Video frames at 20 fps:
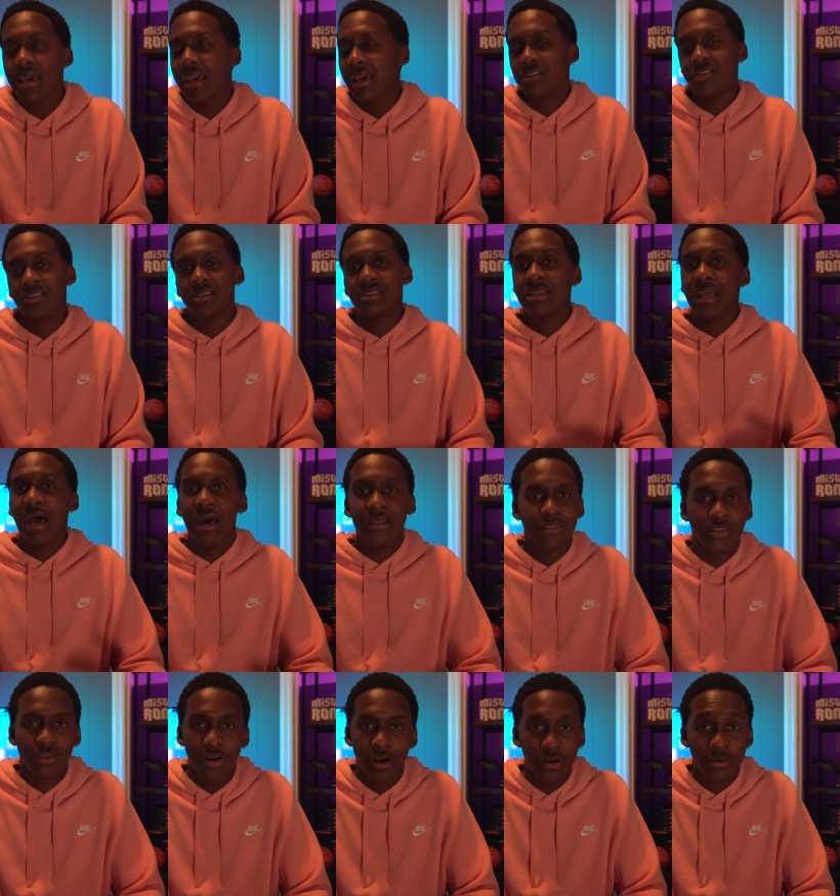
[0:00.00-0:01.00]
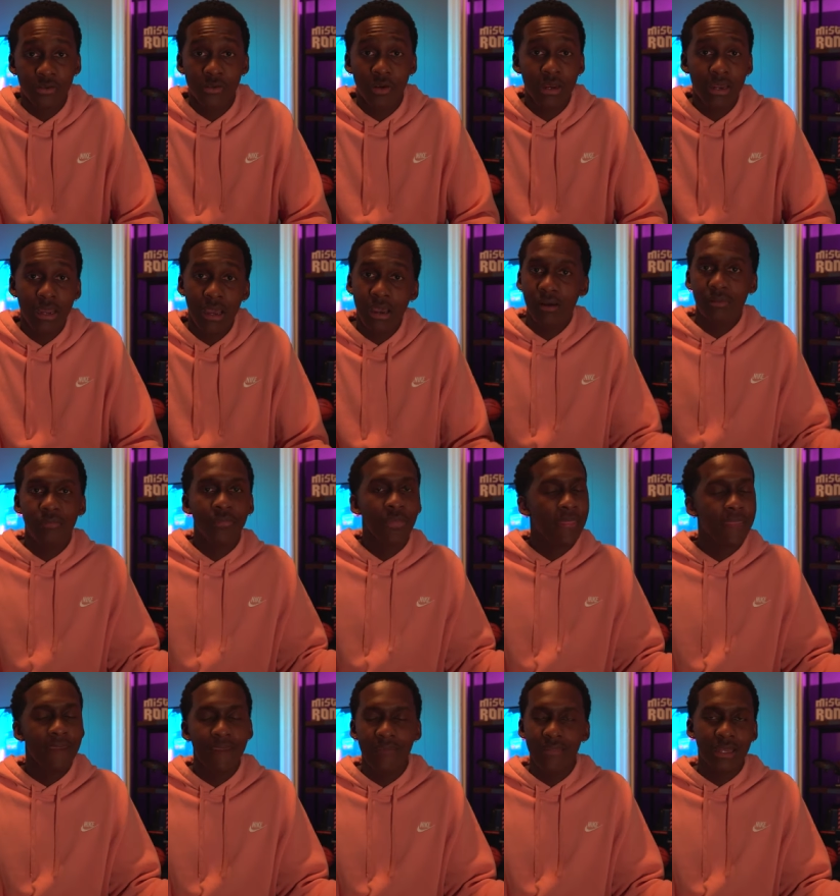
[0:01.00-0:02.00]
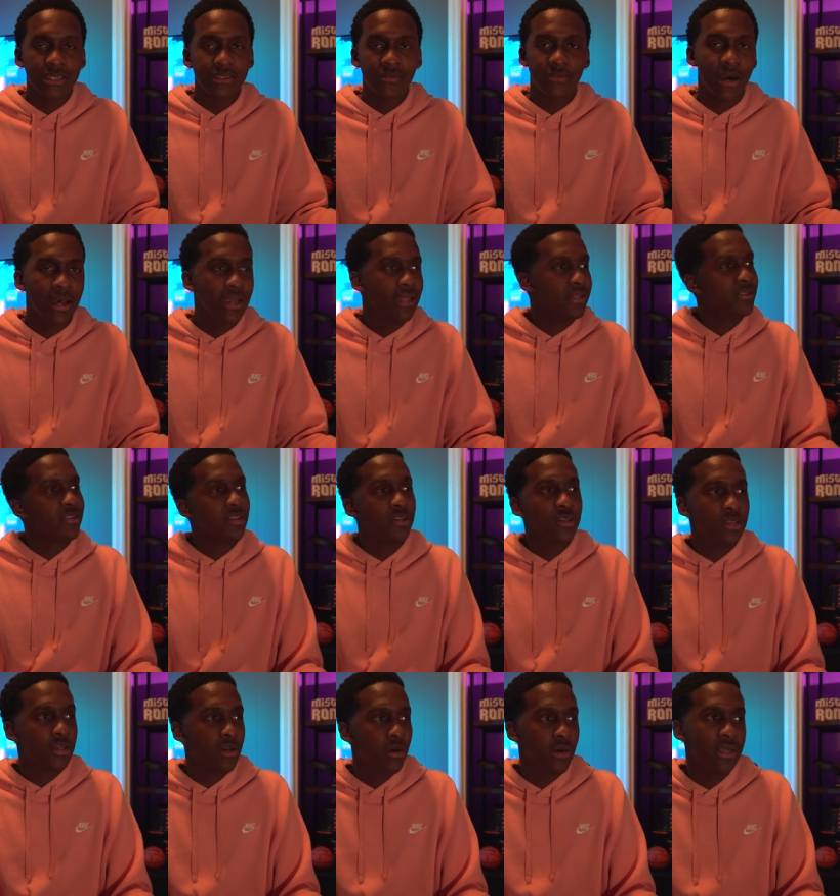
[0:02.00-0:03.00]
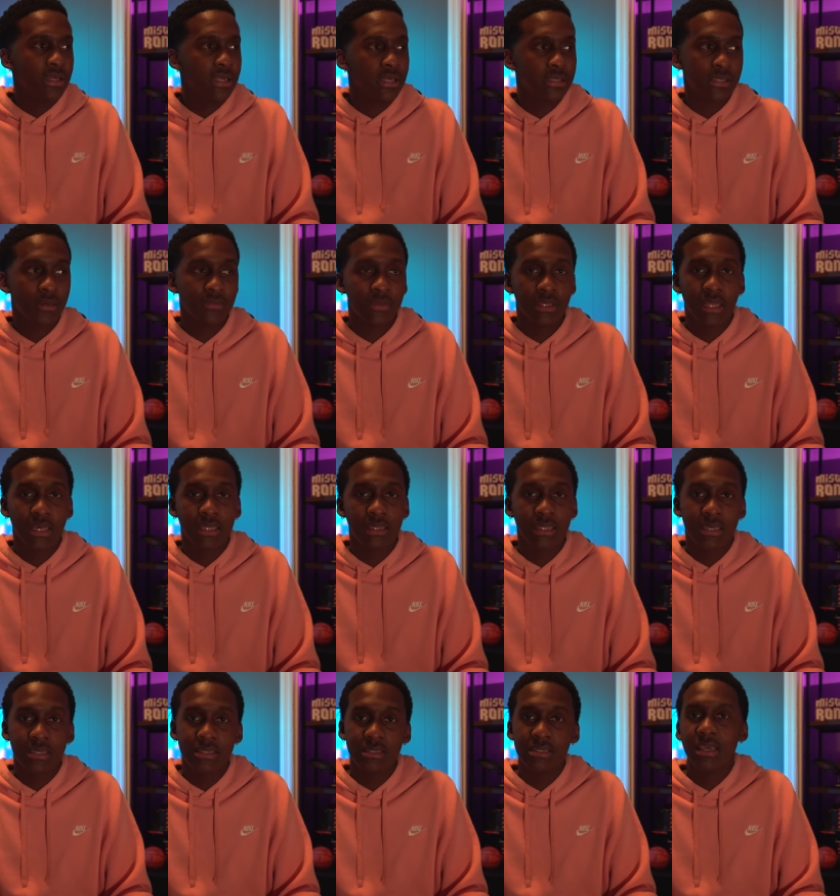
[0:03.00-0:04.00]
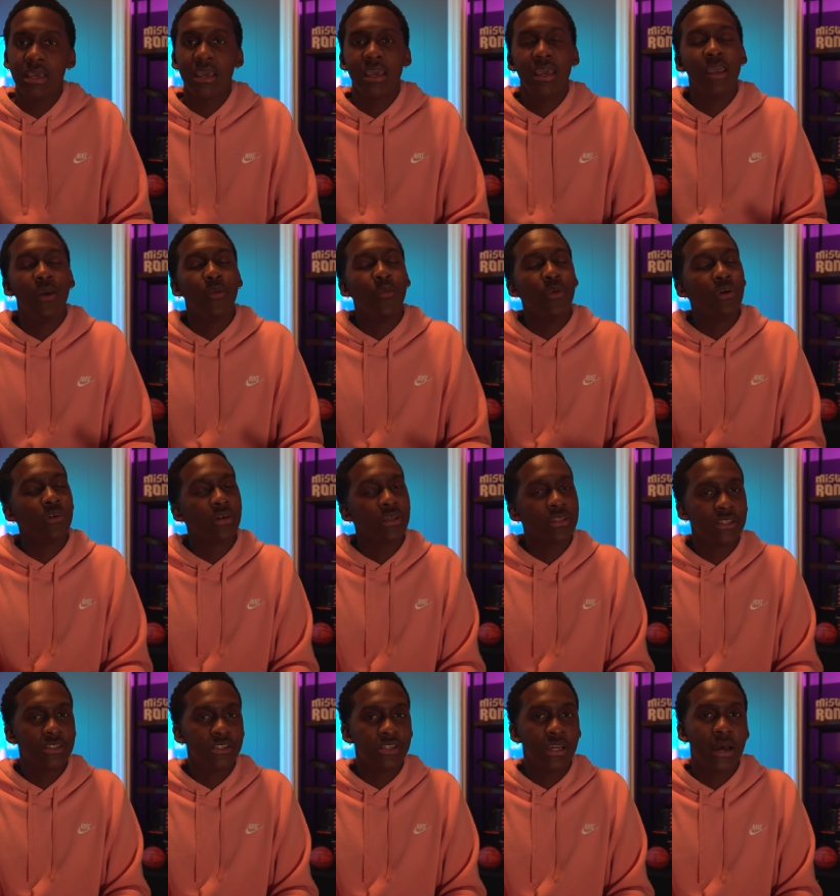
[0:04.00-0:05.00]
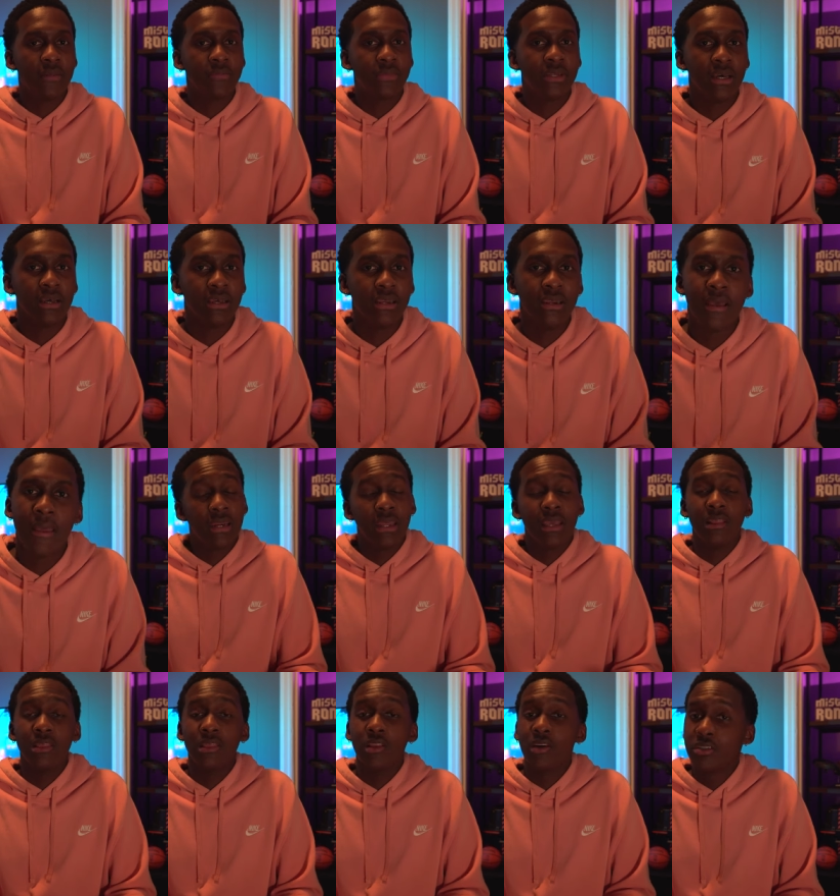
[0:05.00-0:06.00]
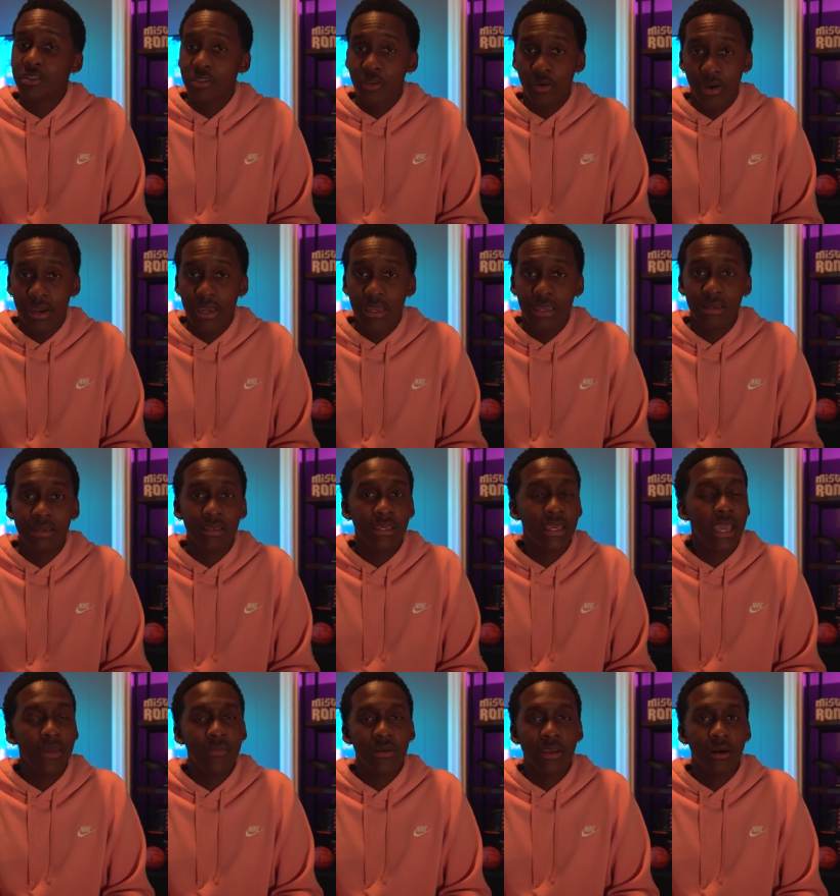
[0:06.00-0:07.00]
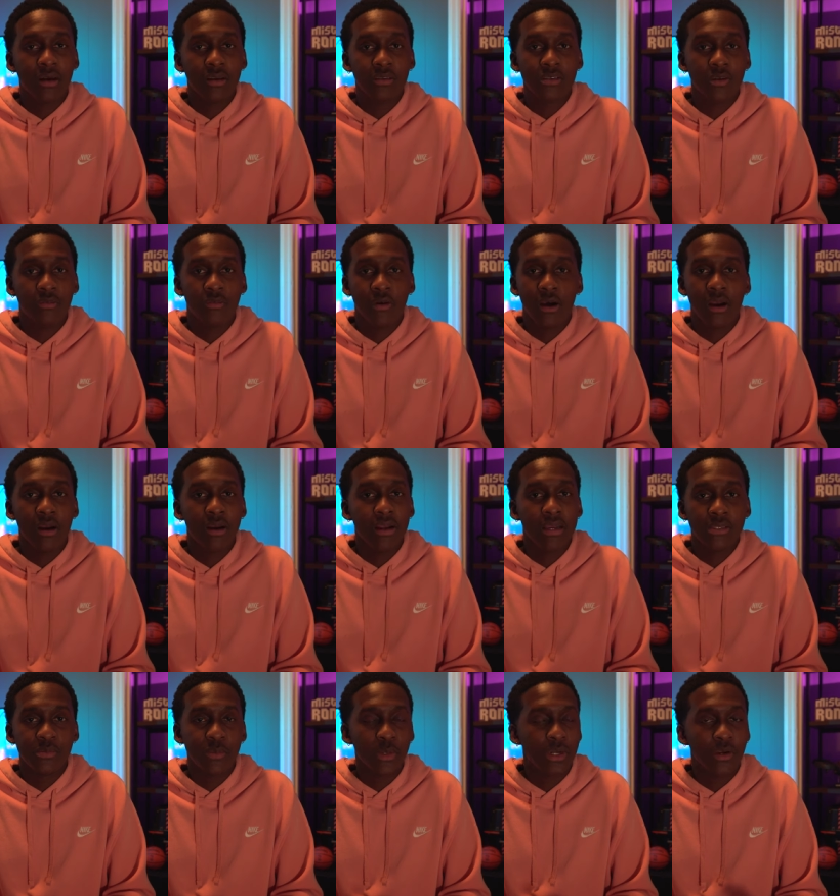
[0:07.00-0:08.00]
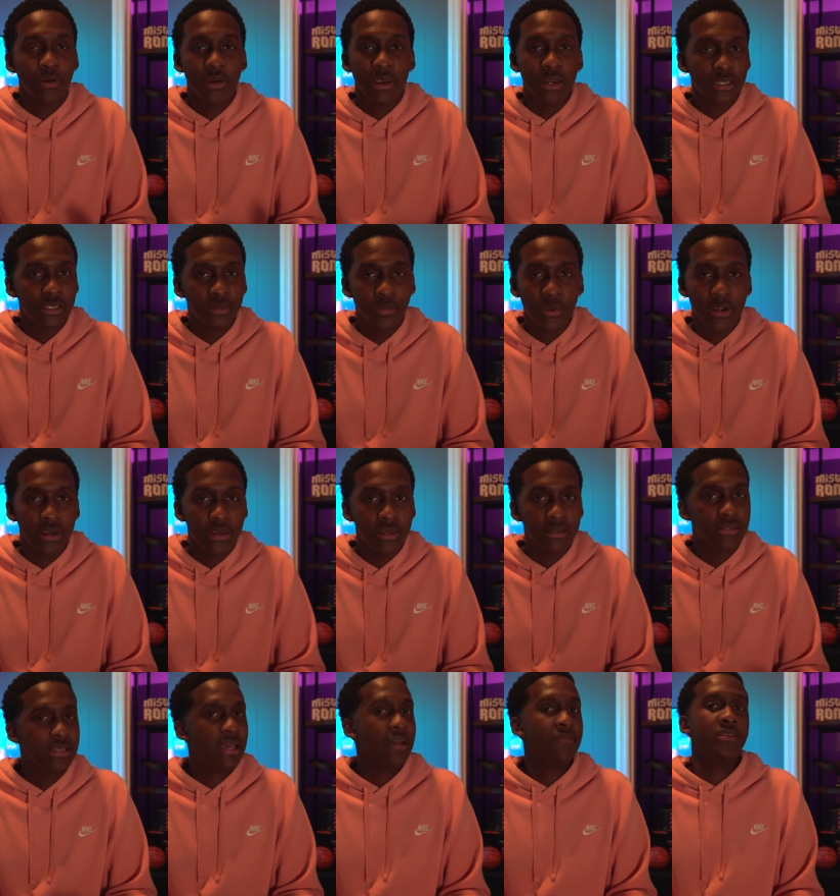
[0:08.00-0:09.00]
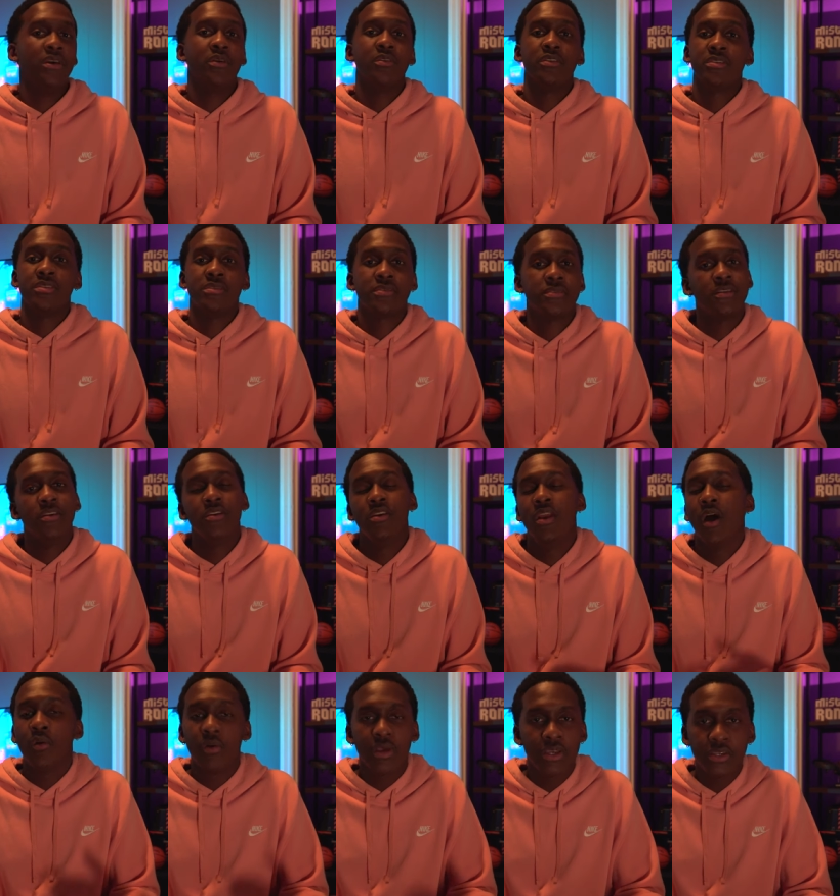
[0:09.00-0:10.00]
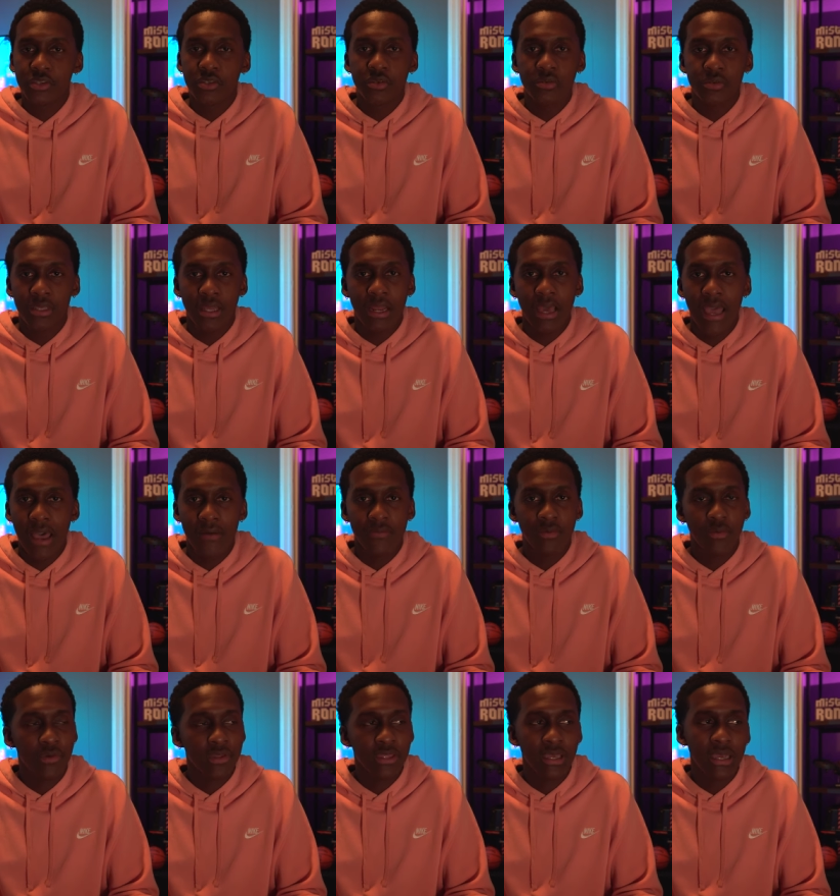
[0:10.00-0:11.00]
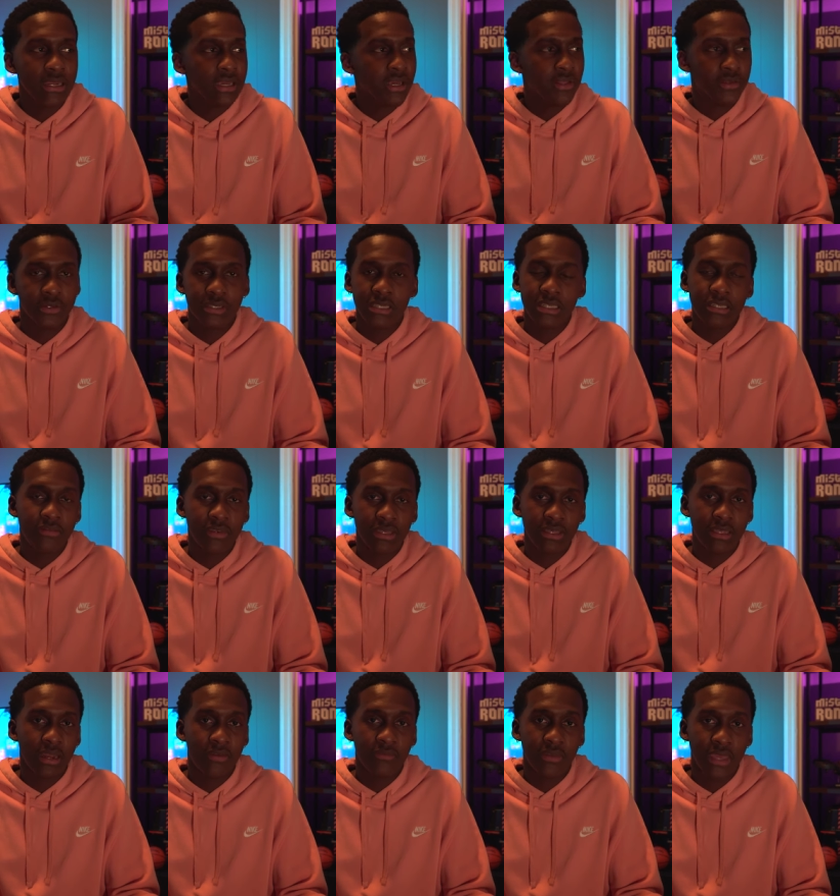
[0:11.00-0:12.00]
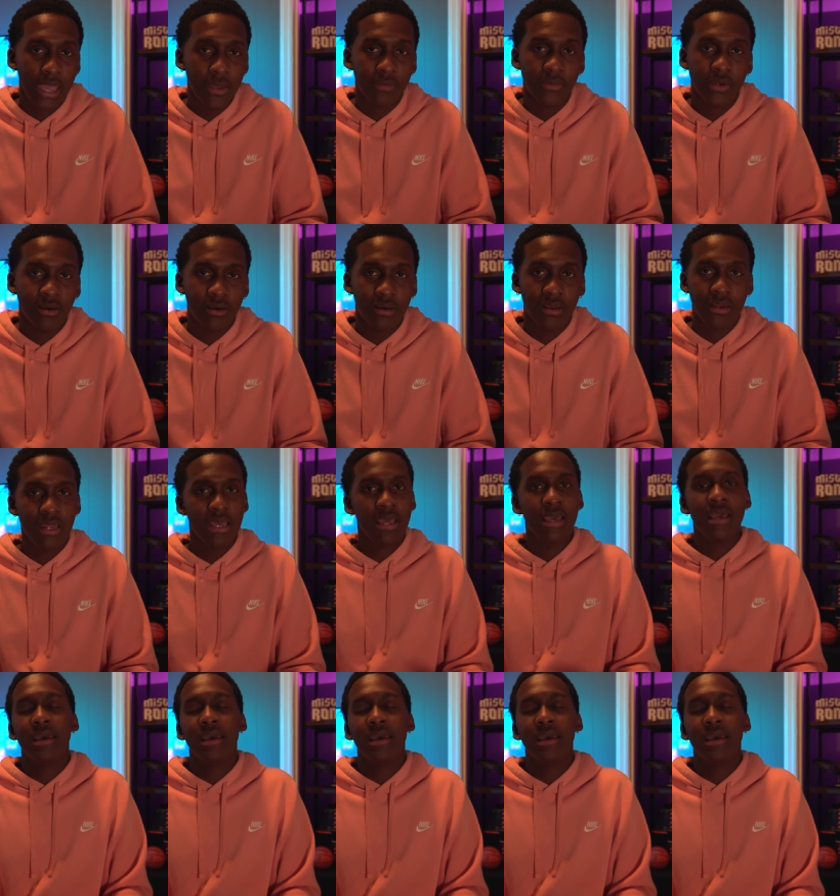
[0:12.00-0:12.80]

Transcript: It's just not in the cards right now, and that's fine. So you can go ahead and get something like this. It will get the job done. It looks great. Gaming on it so far has been a great experience. I've noticed no issues that I haven't with any other T V that I've gamed on.